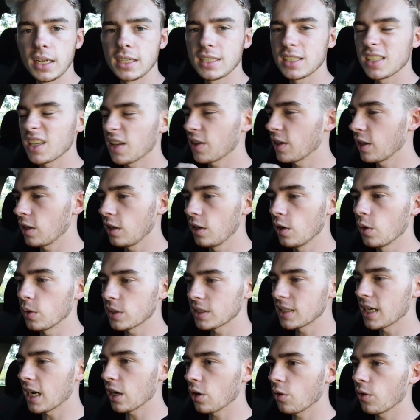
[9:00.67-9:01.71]
It's nothing, you know,
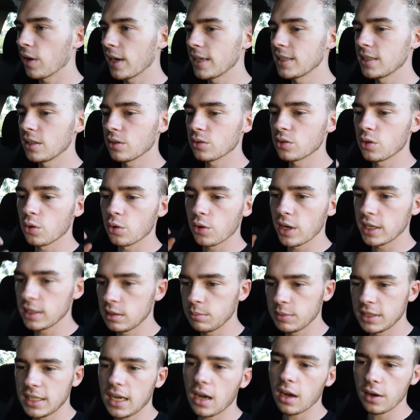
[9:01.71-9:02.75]
it's not crazy. There's no
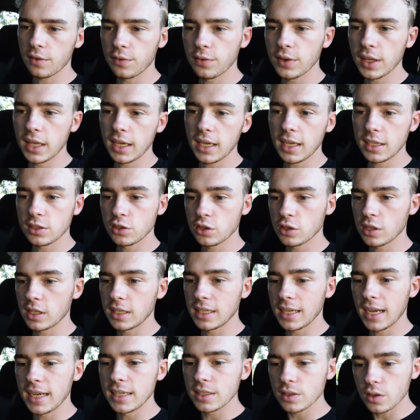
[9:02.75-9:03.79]
crazy metallic flake. It's just a
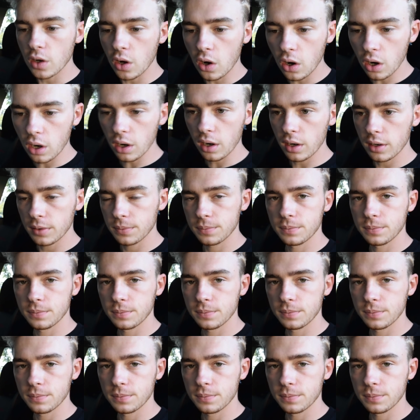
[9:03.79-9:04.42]
nice car.